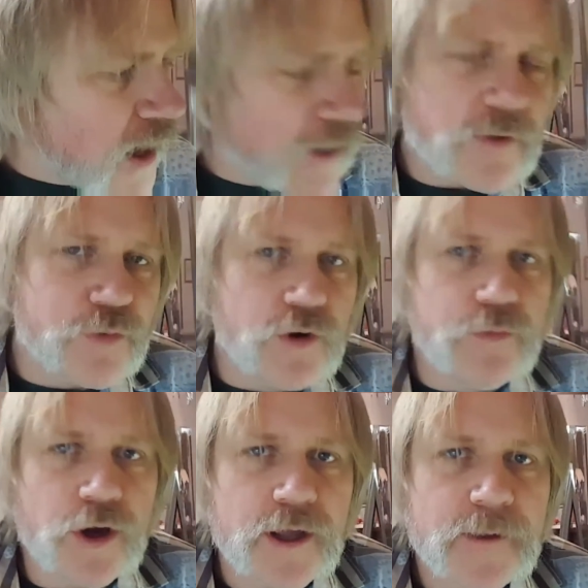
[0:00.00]
to Brew
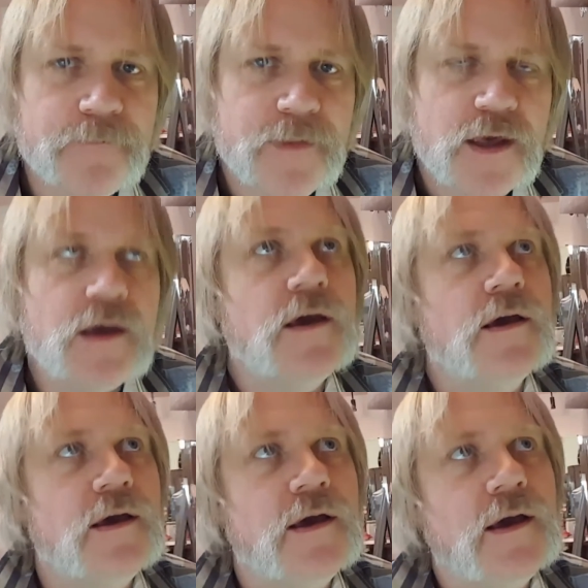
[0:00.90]
book.
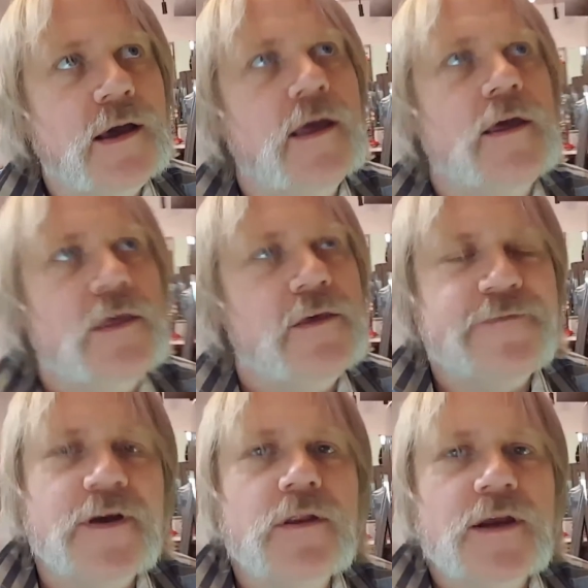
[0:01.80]
You
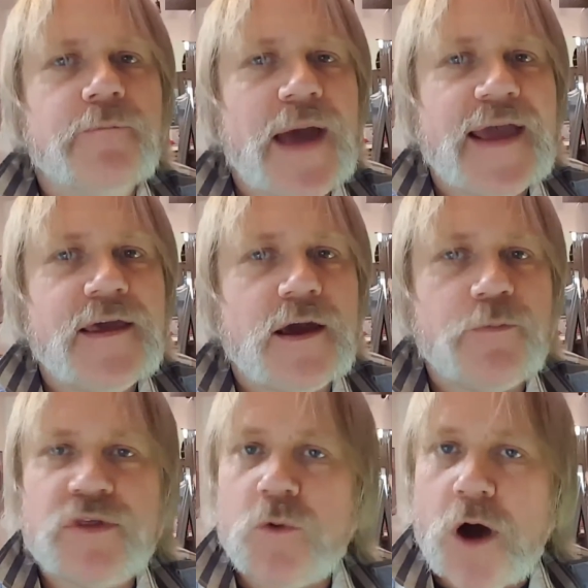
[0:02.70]
fill a baggie
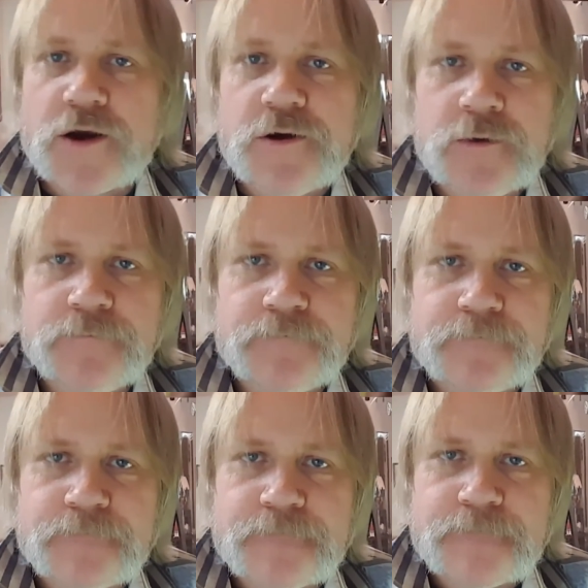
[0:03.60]
up with water.
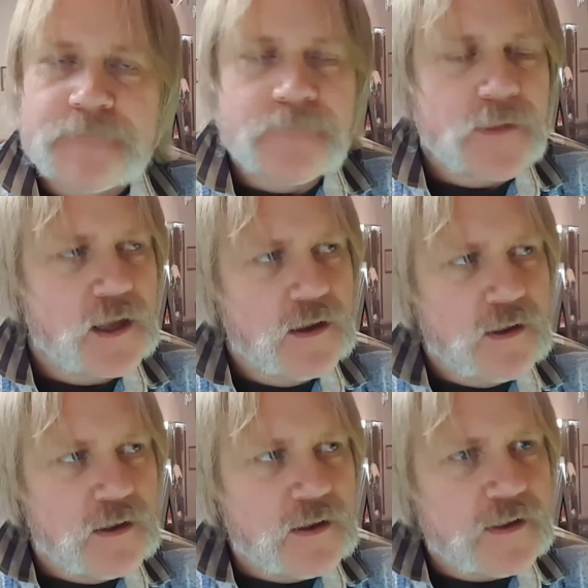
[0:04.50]

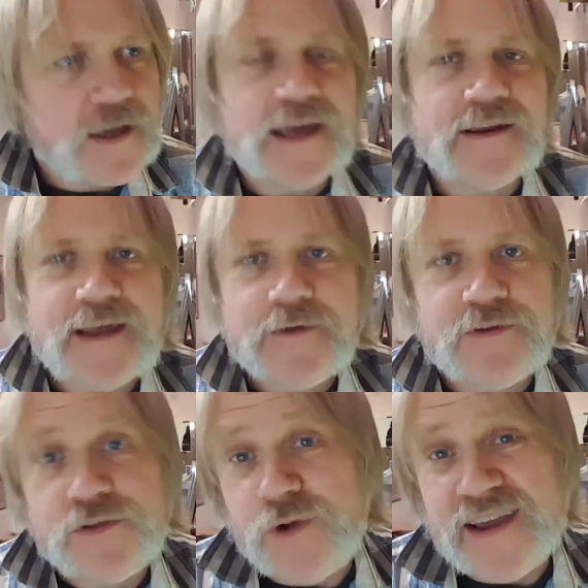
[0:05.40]
You get it down
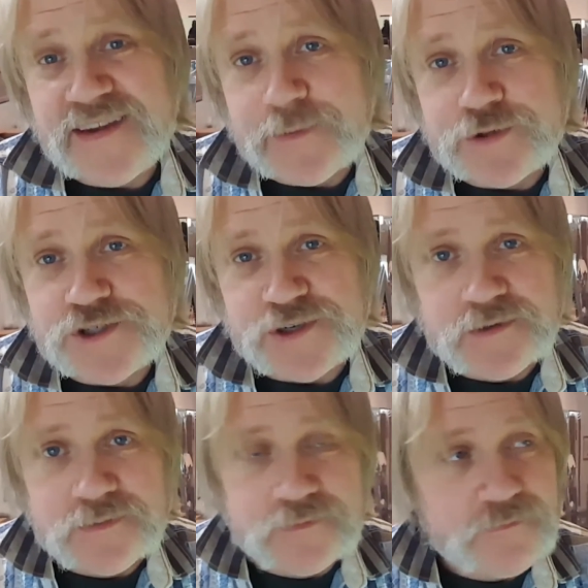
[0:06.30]
to the right
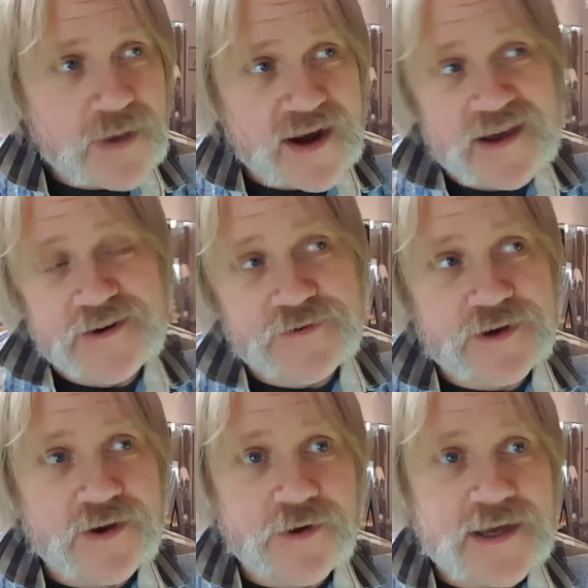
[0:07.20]
temperature, about 100
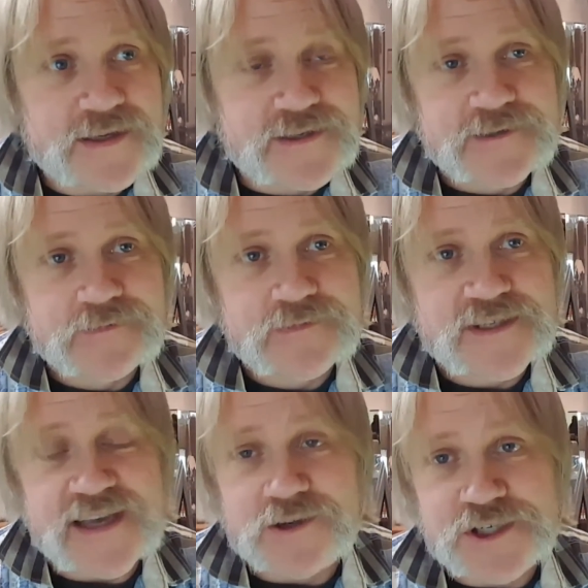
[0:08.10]
degrees
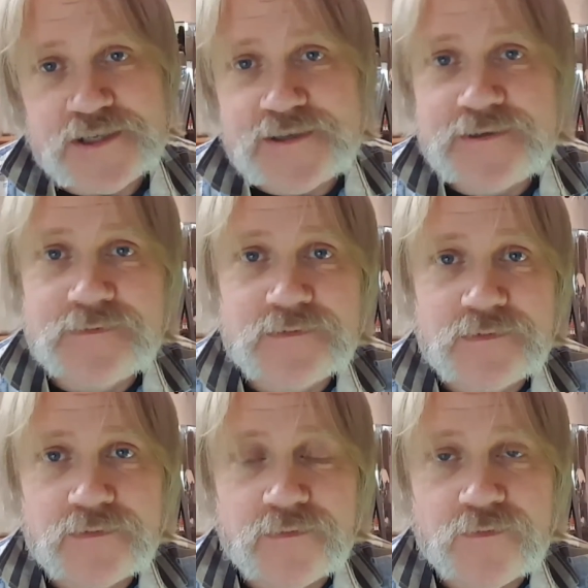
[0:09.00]
Celsius,
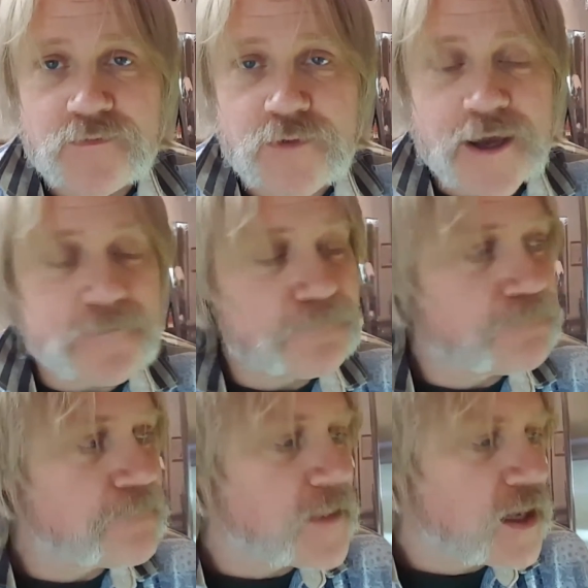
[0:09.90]
right?
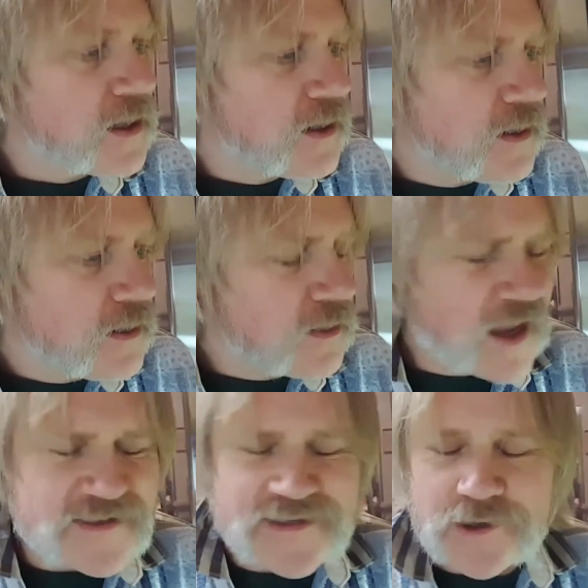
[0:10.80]

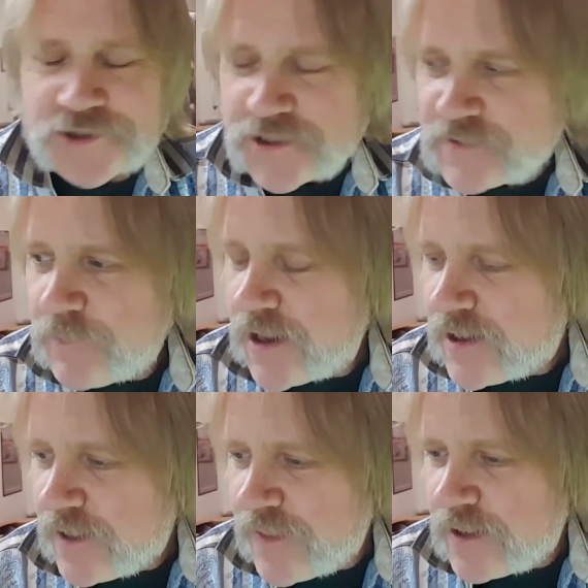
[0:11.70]
Not Celsius, my
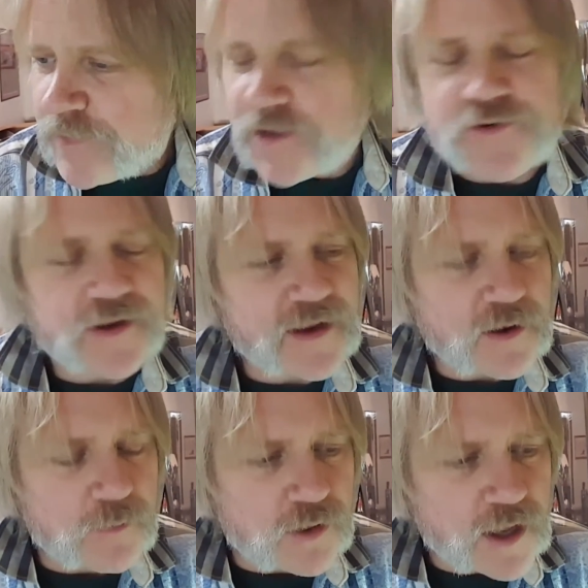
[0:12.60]
God, that'd be
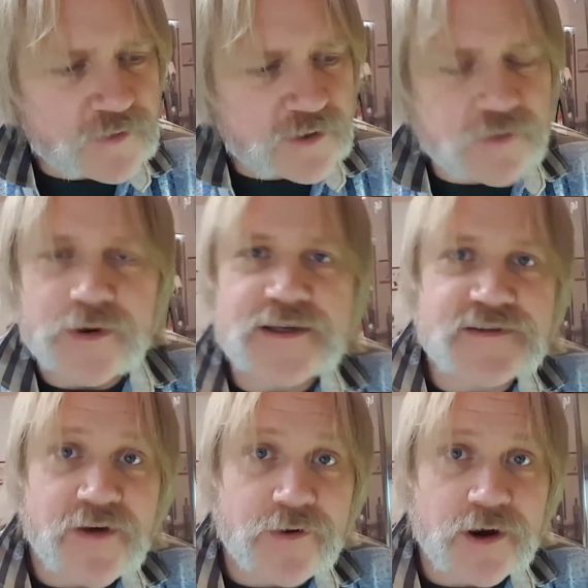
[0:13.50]
terrible. 100
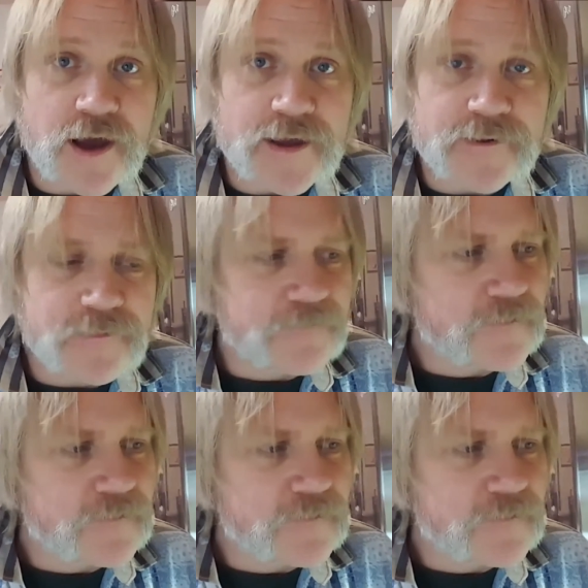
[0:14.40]
degrees Fahrenheit.